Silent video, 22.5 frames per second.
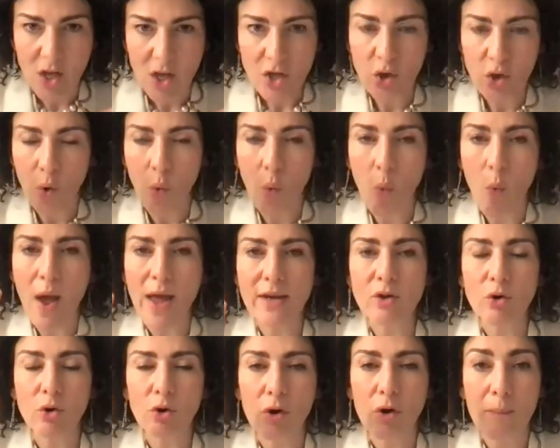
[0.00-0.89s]
So
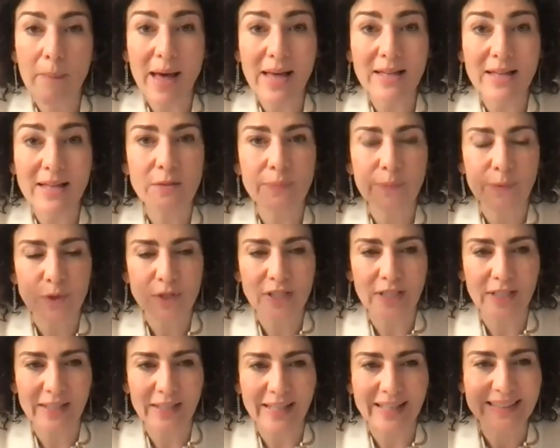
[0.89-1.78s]
when you commence
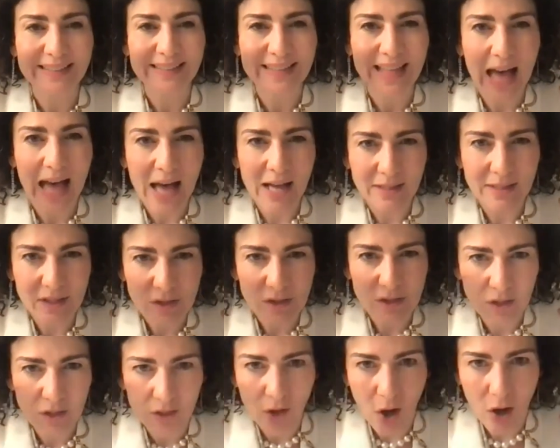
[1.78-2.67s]
proceeding, that
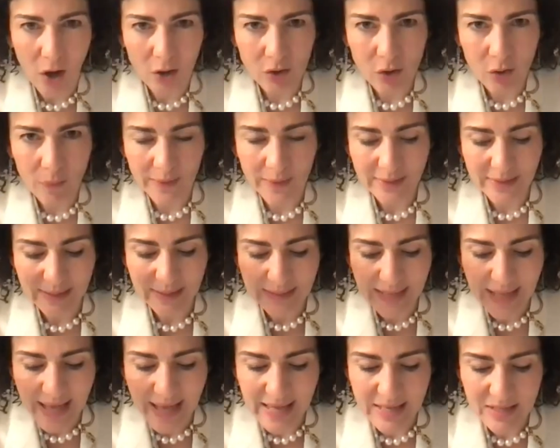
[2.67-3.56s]
is the document
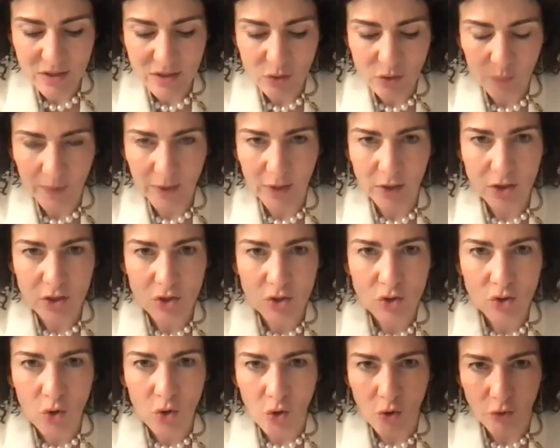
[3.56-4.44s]
that has to be
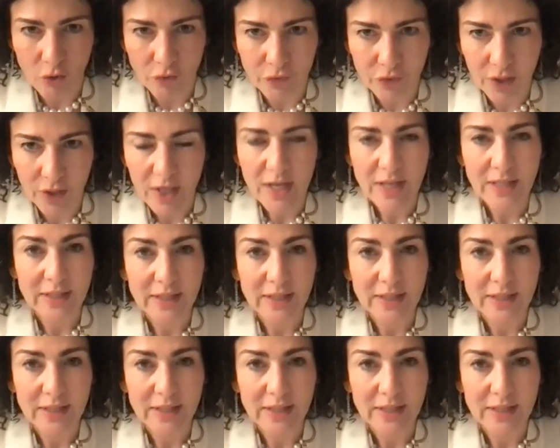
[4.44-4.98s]
served.